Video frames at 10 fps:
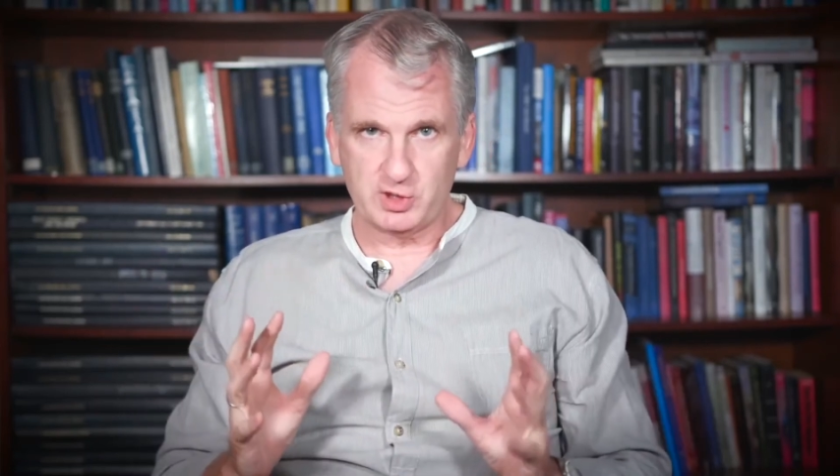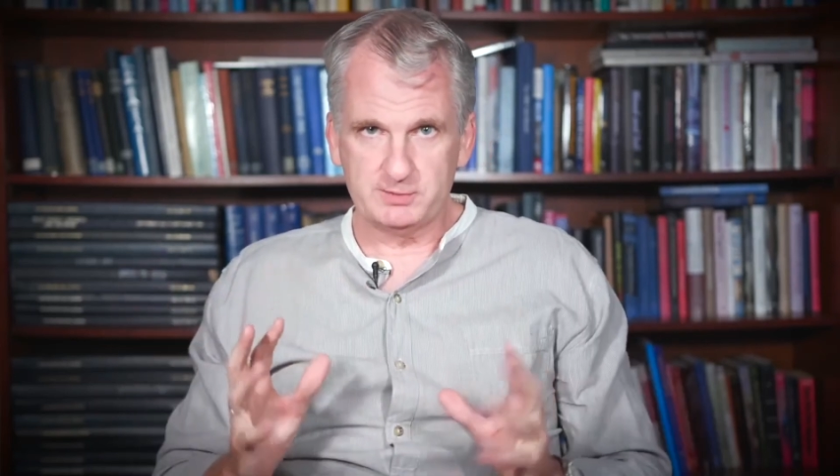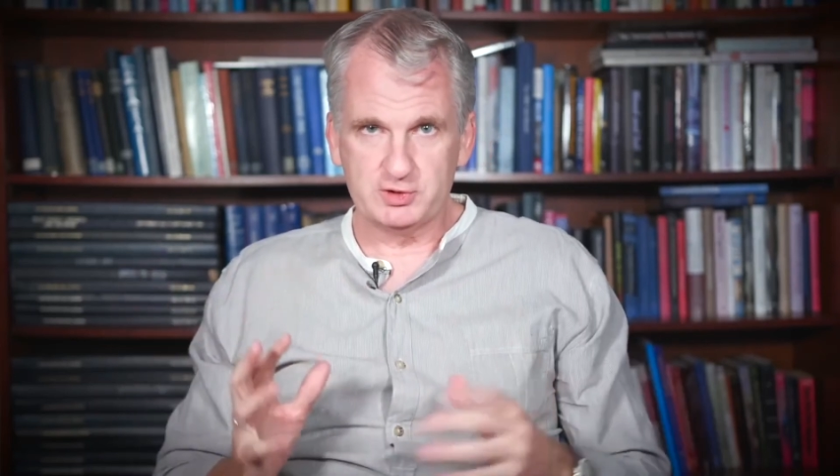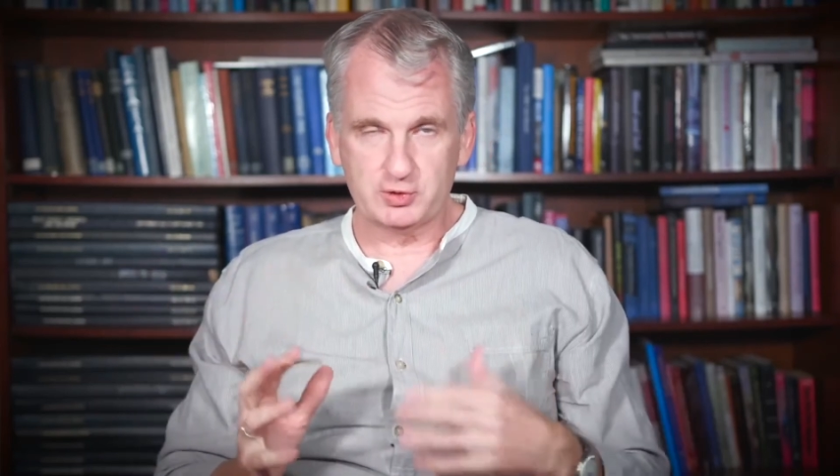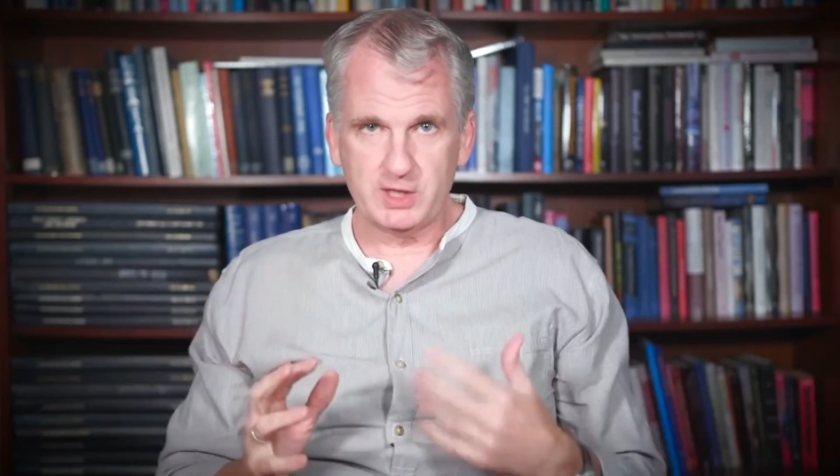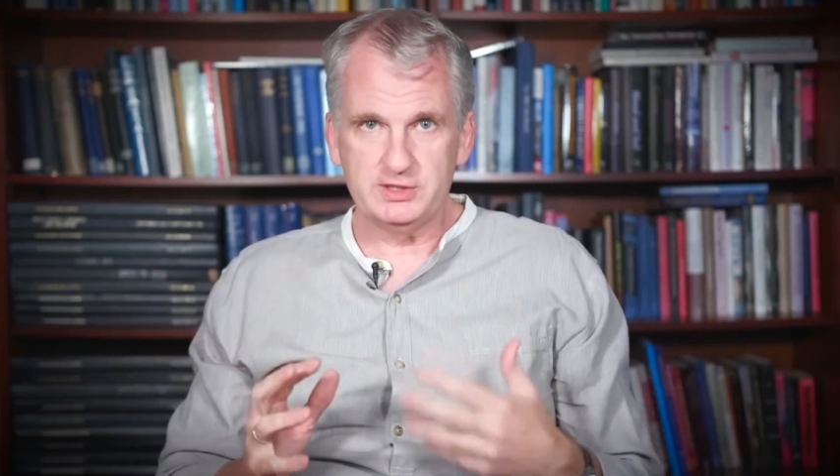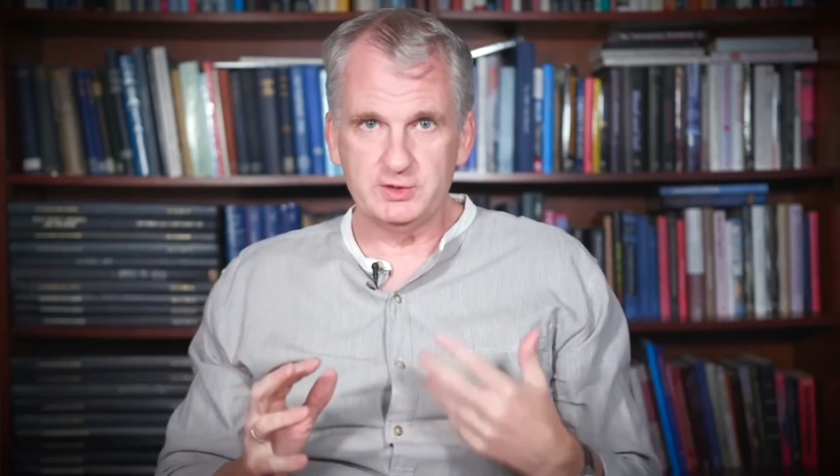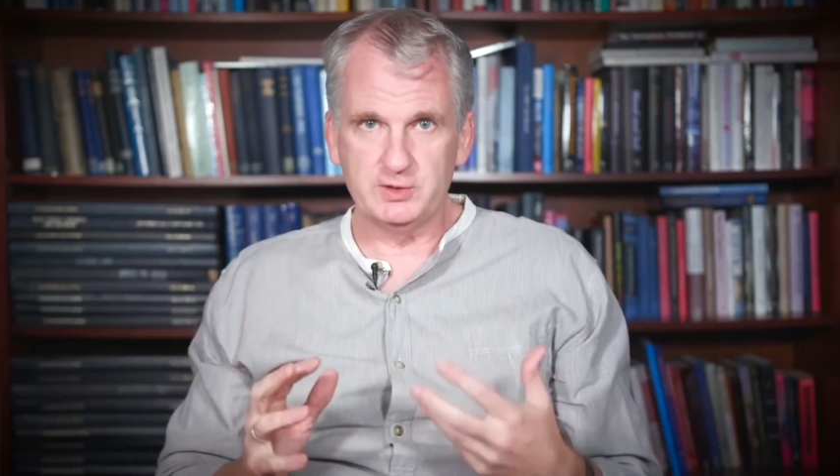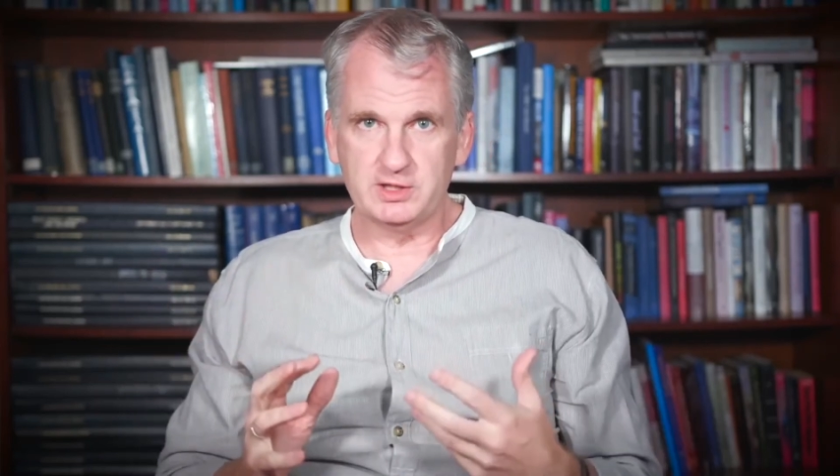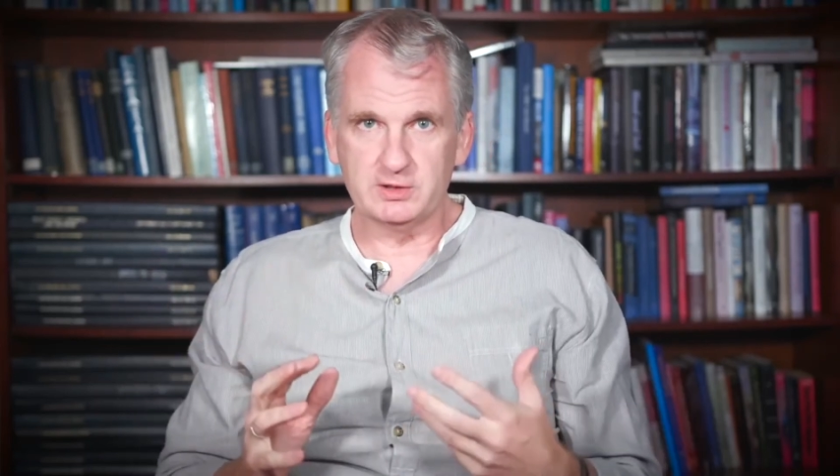What I've been trying to
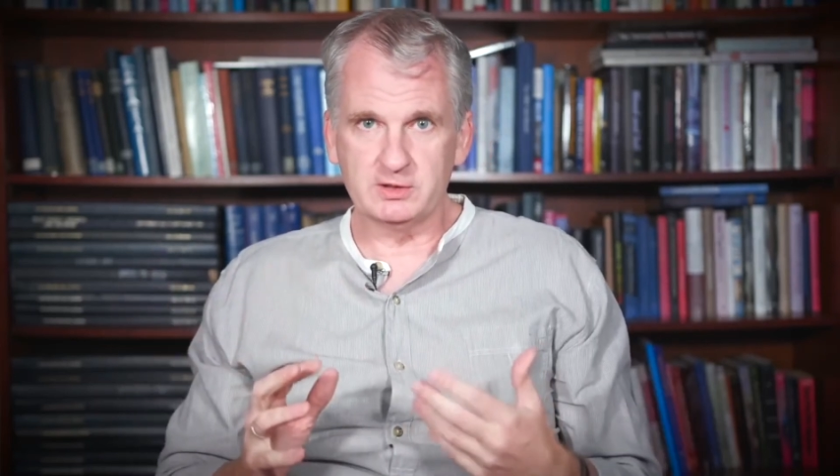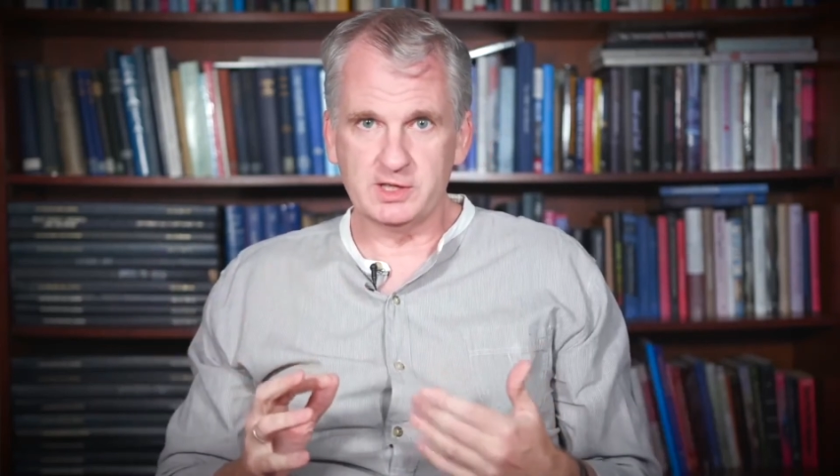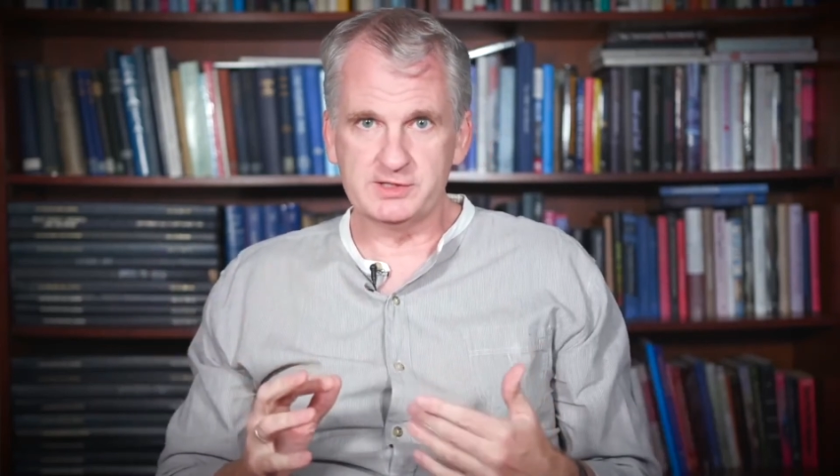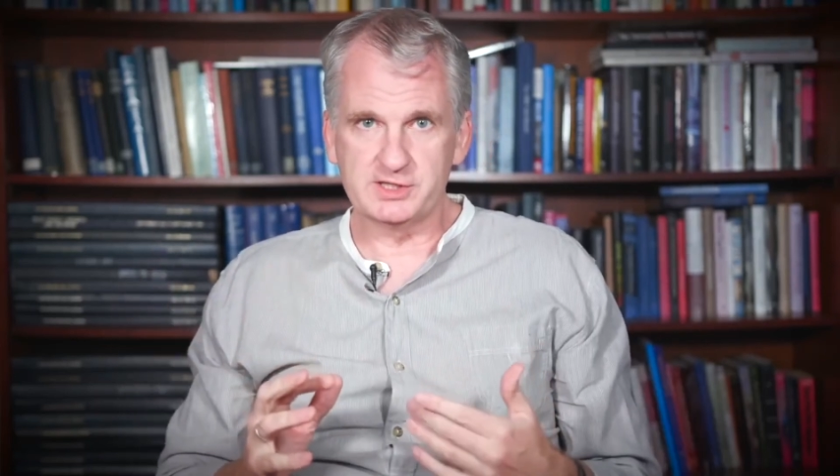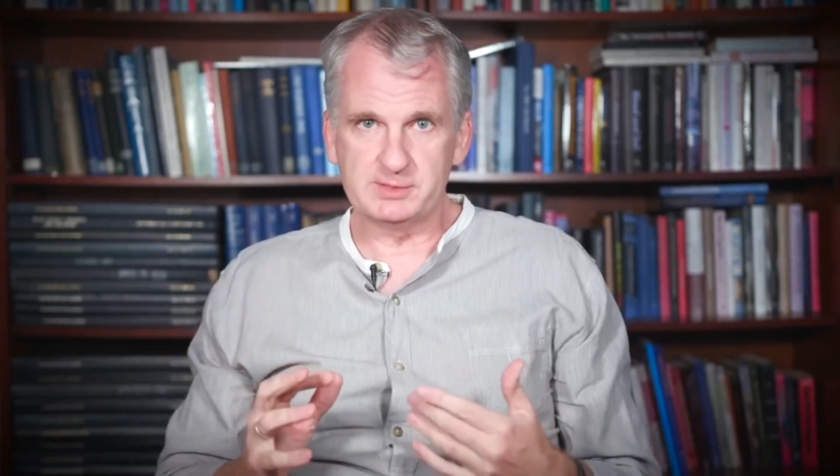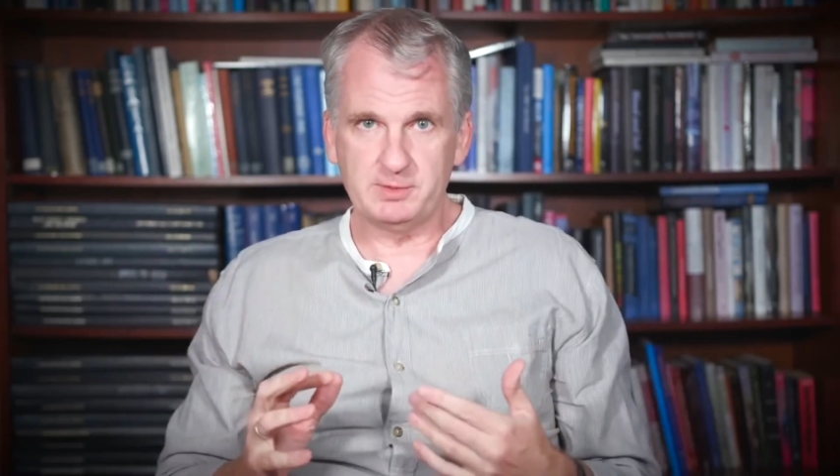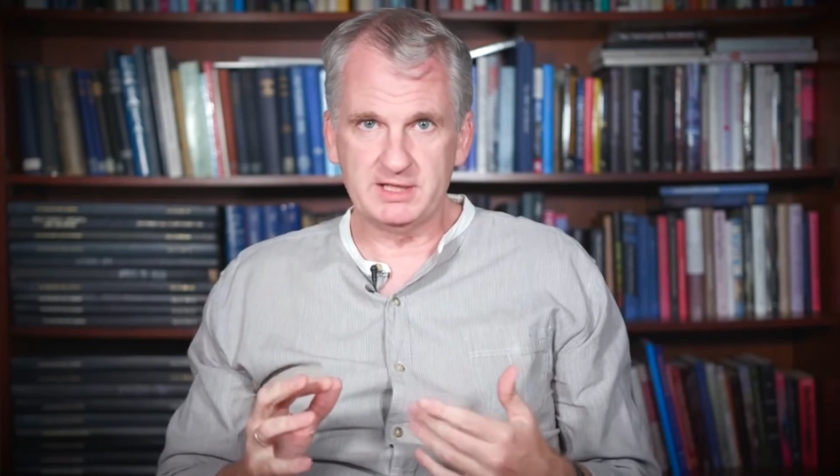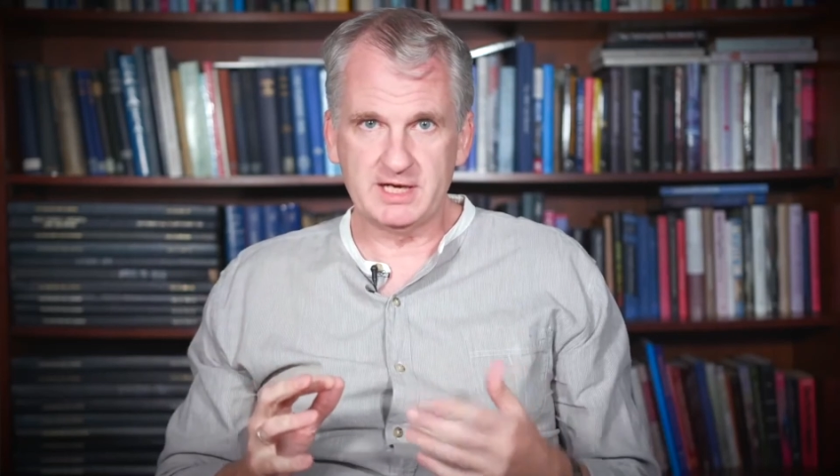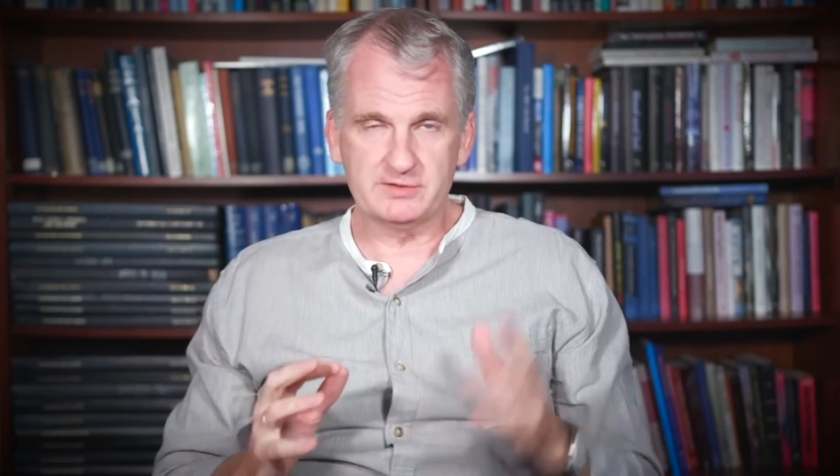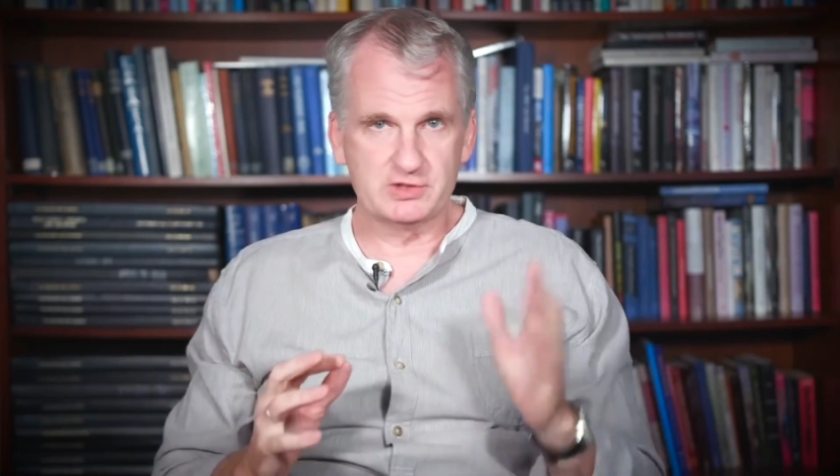do here is
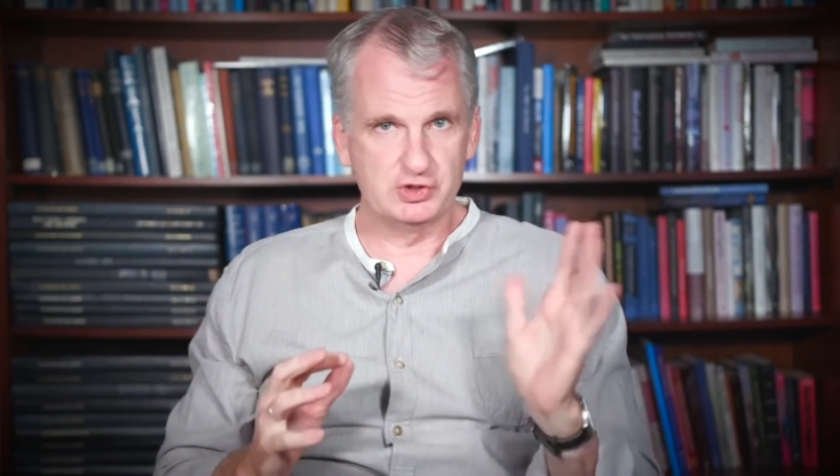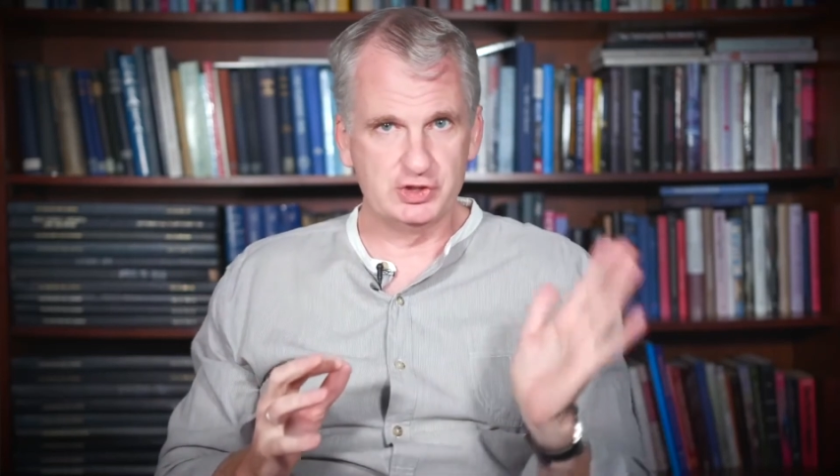explain how this